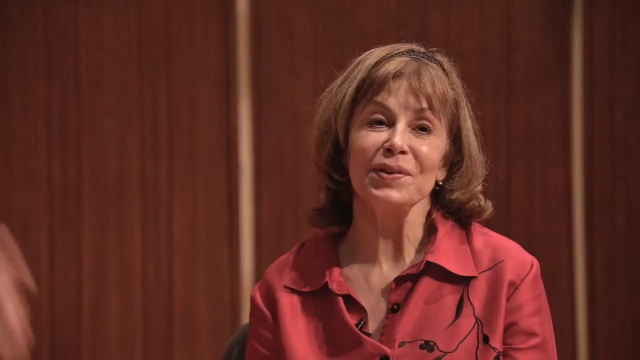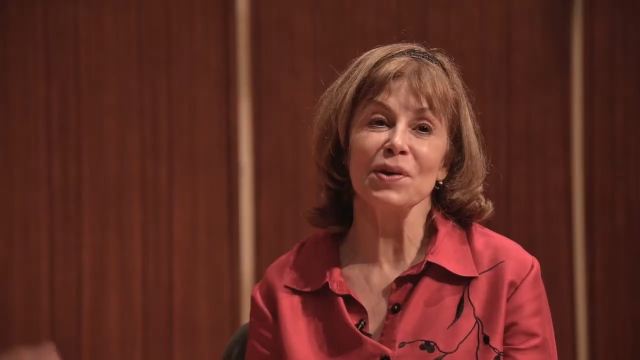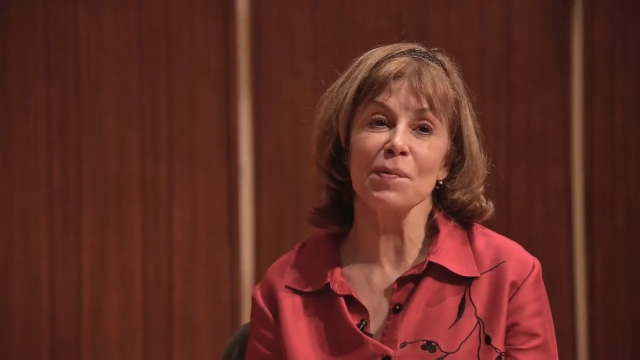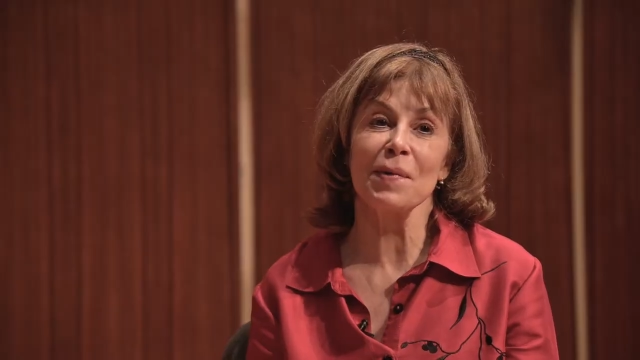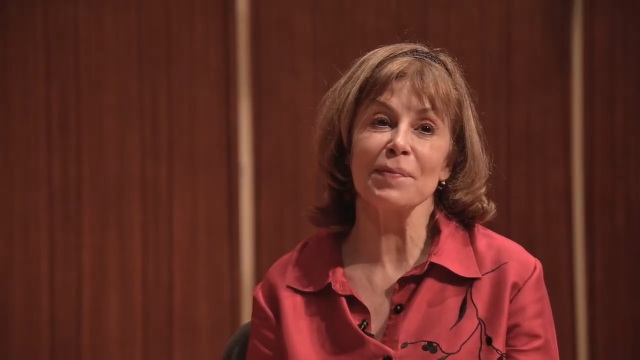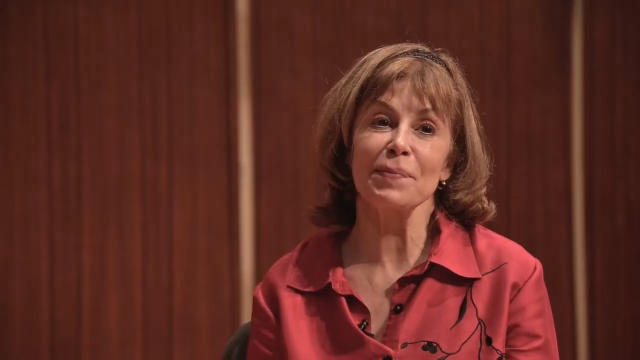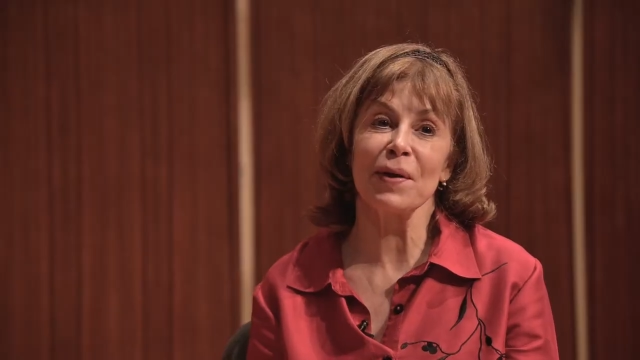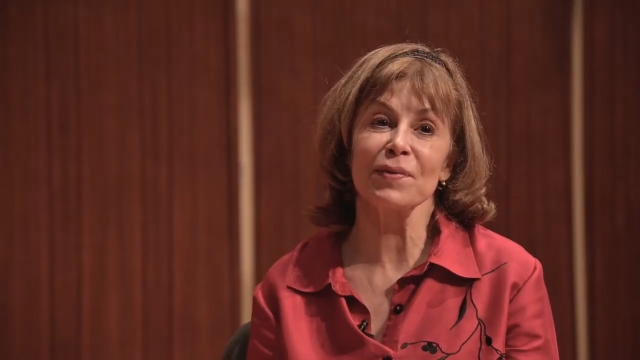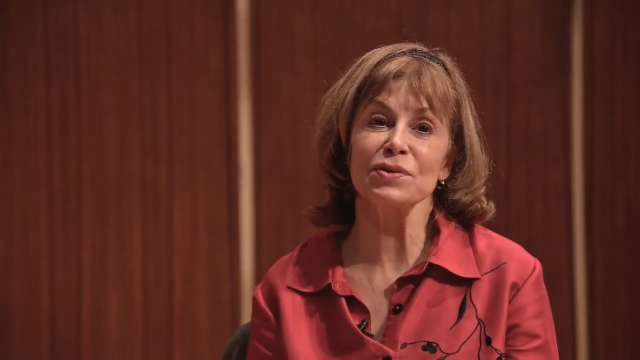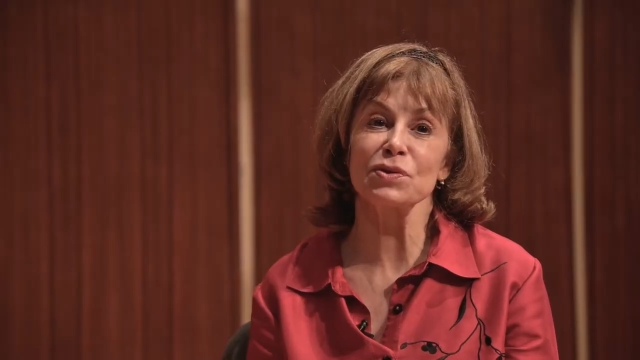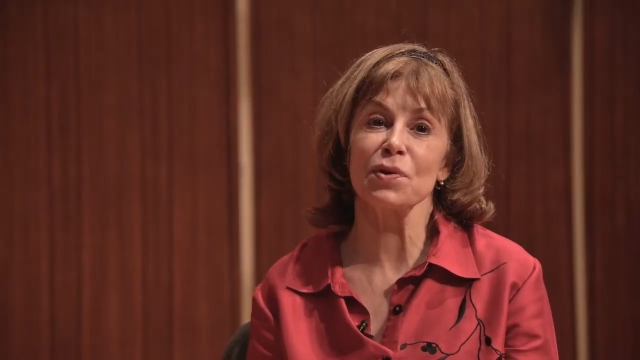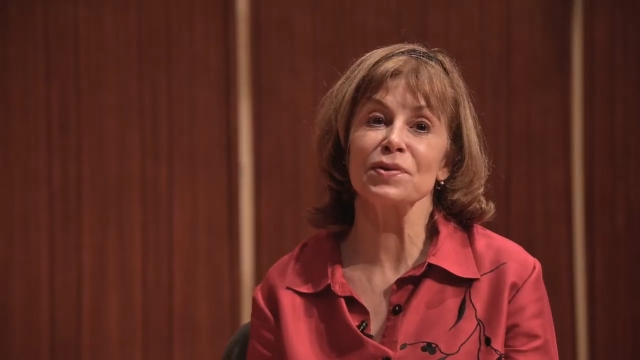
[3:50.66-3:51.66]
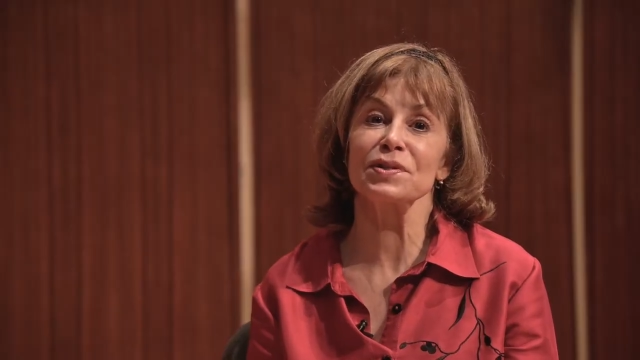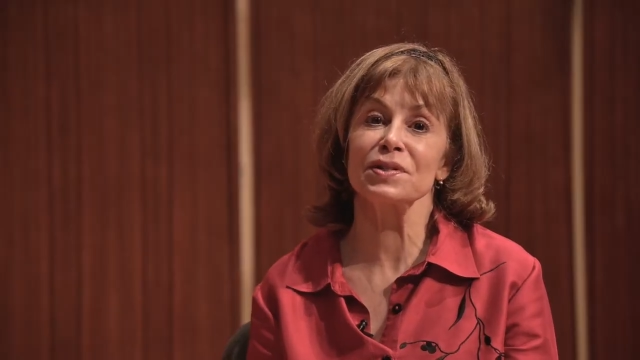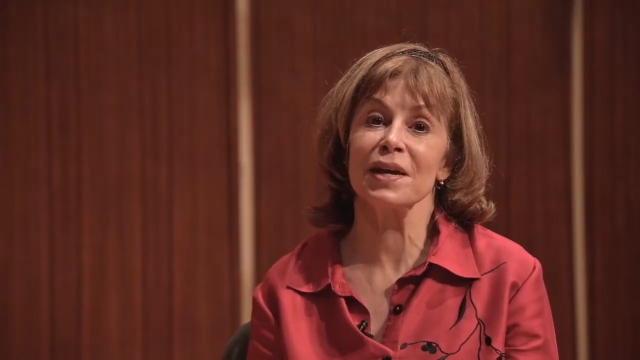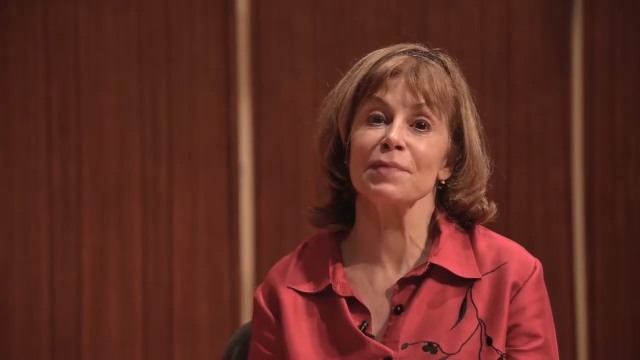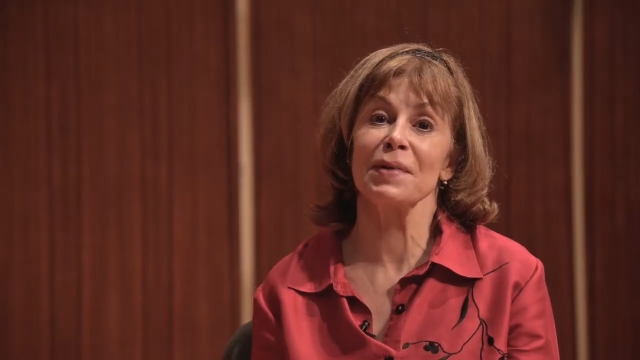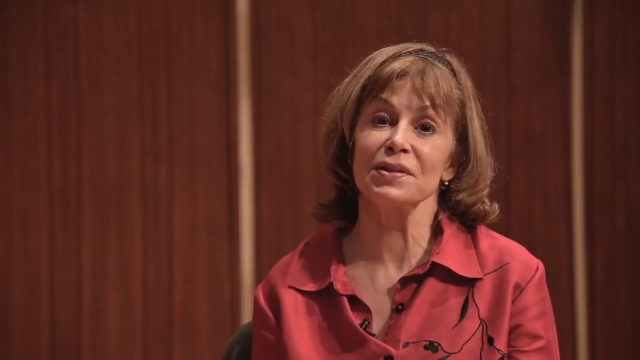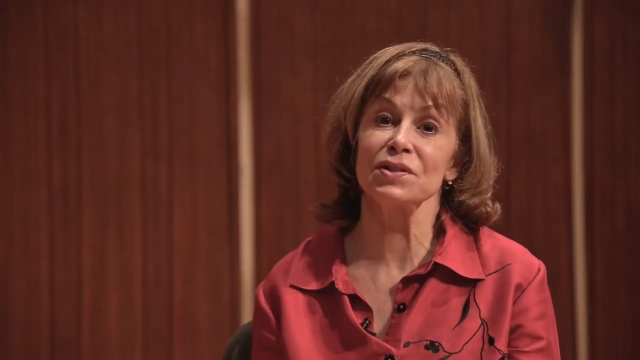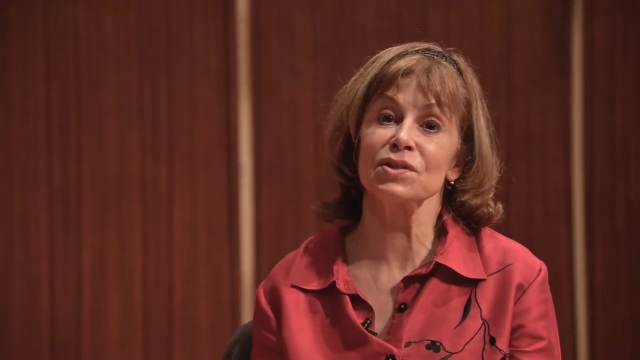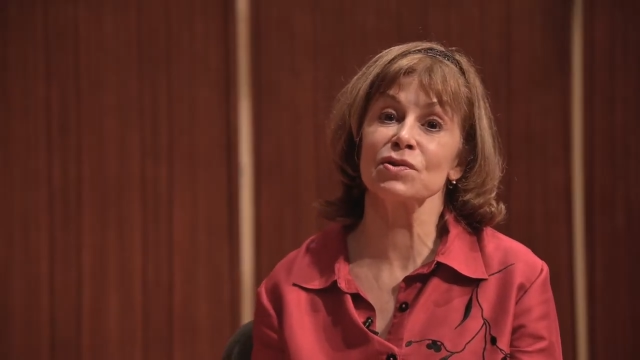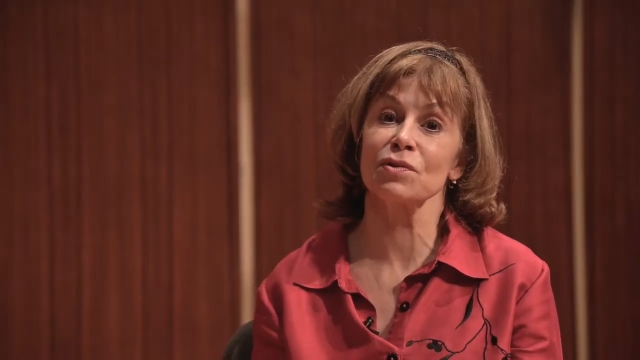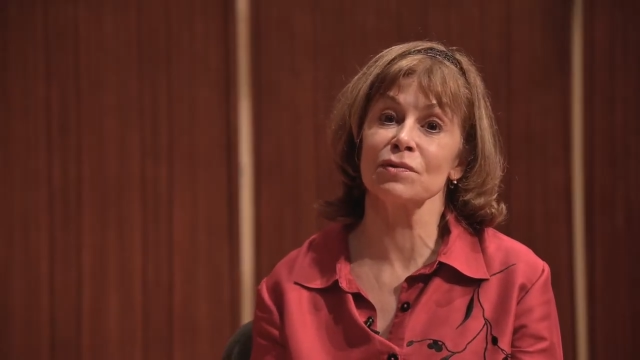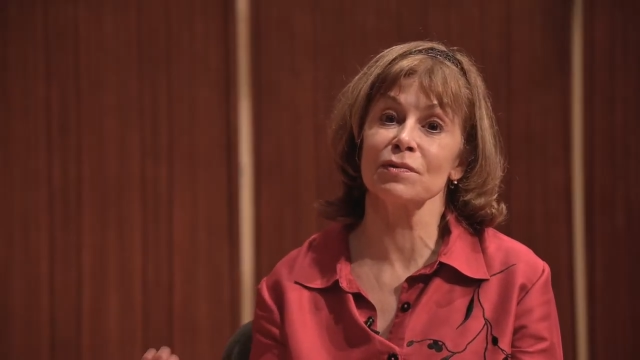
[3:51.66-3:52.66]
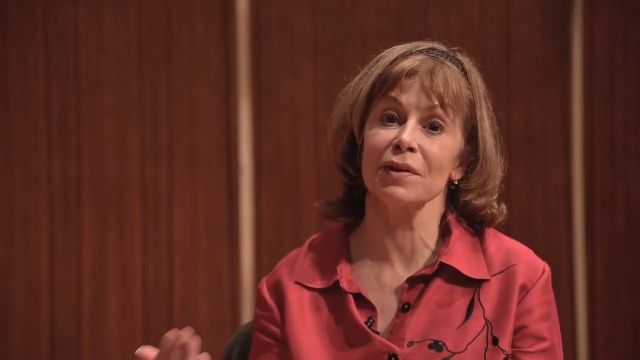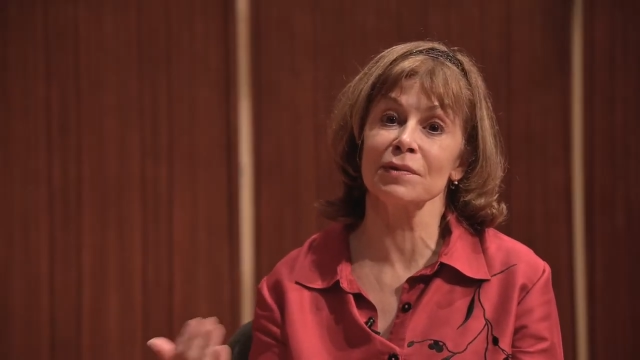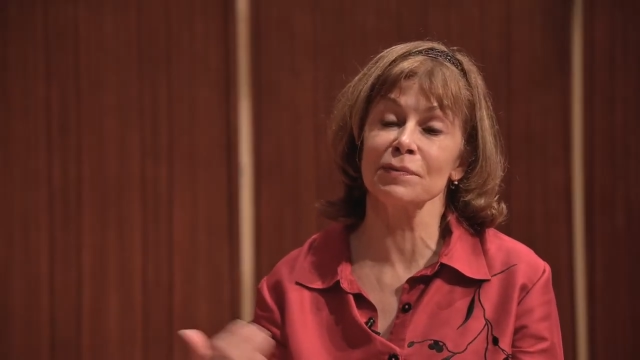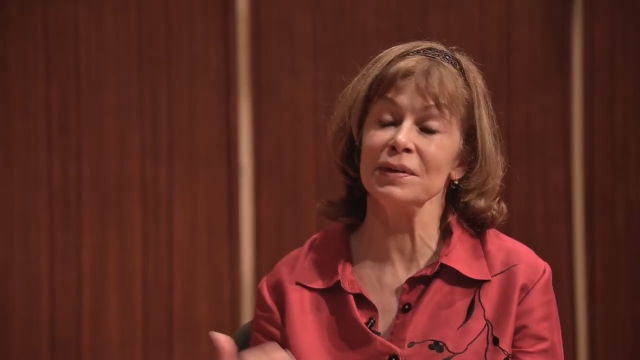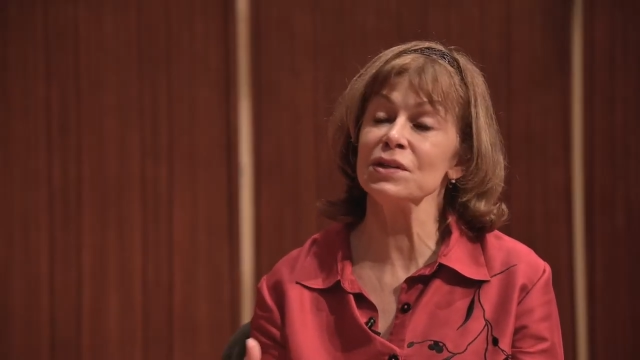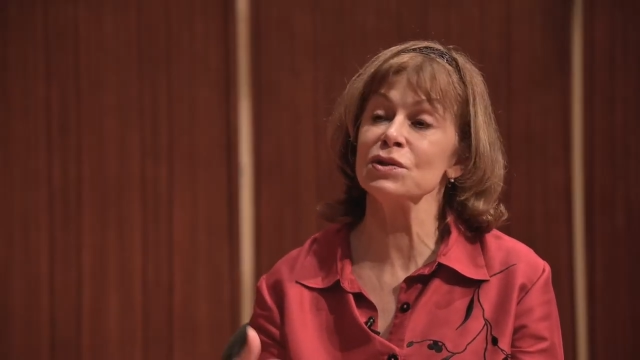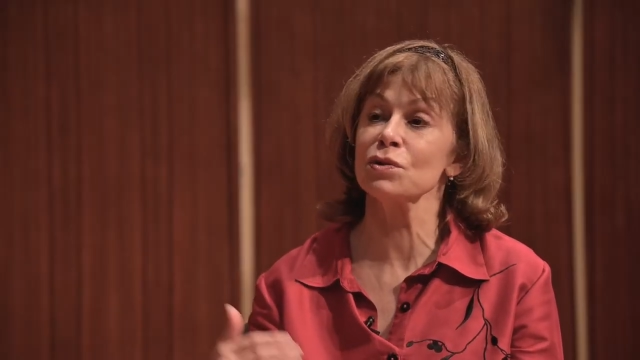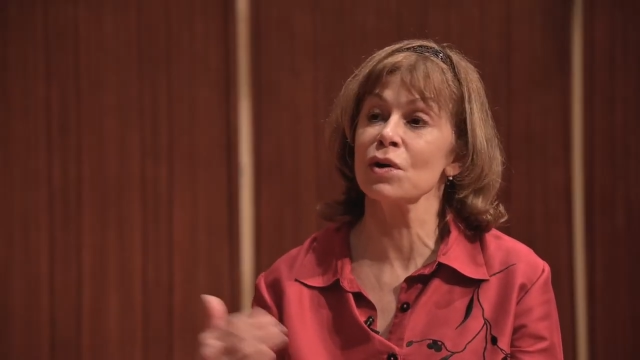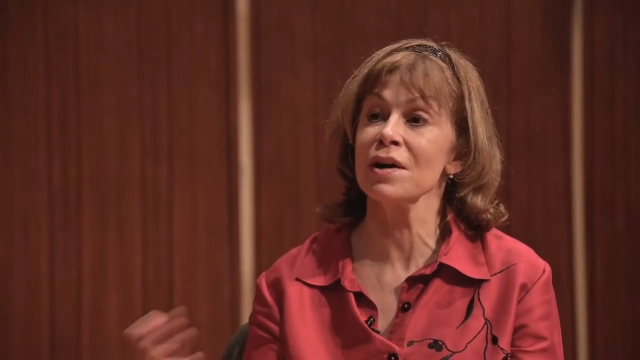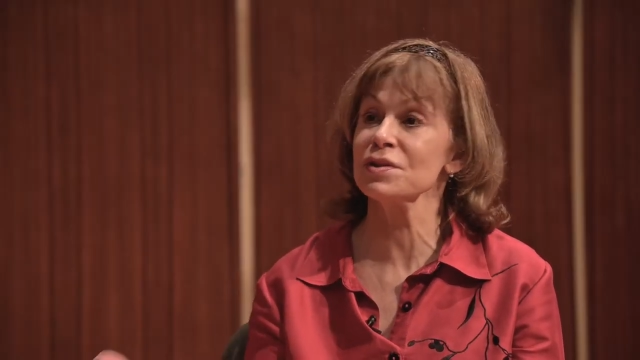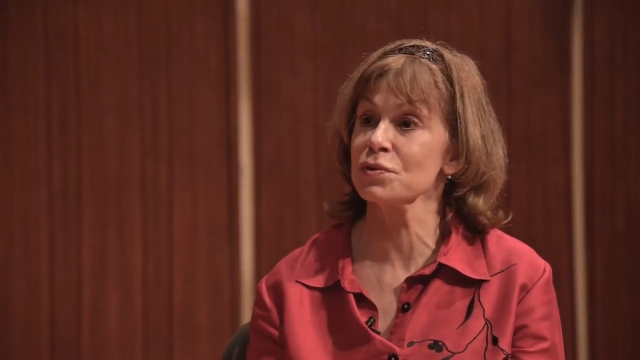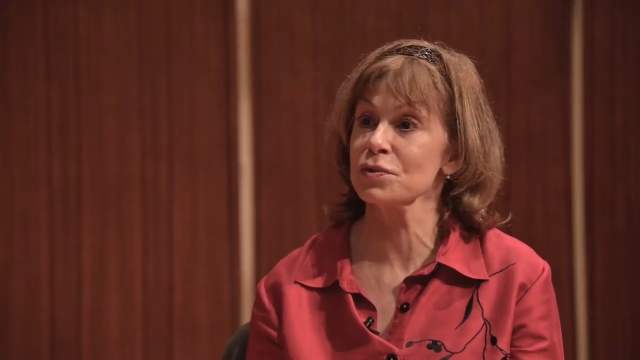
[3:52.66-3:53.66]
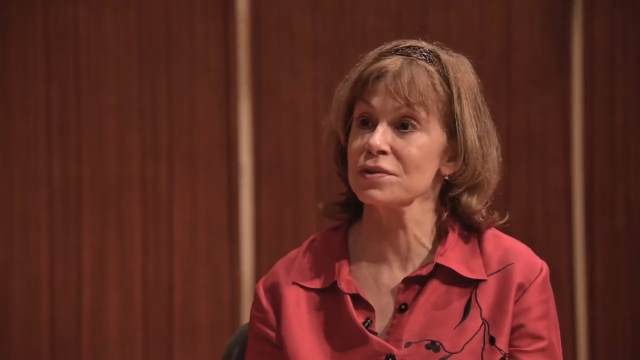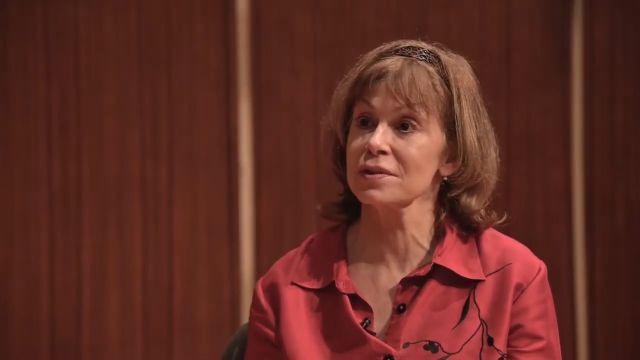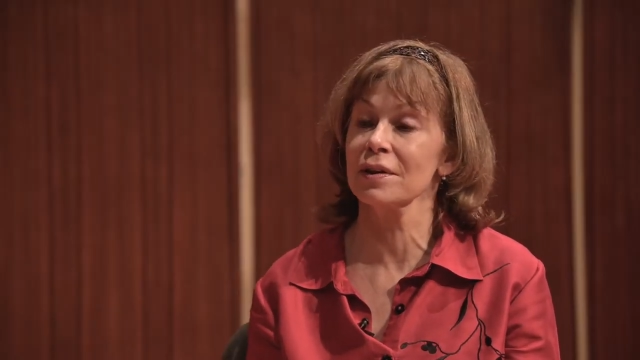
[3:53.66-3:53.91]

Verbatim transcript: you know, my parents started to take my sister and me to concerts.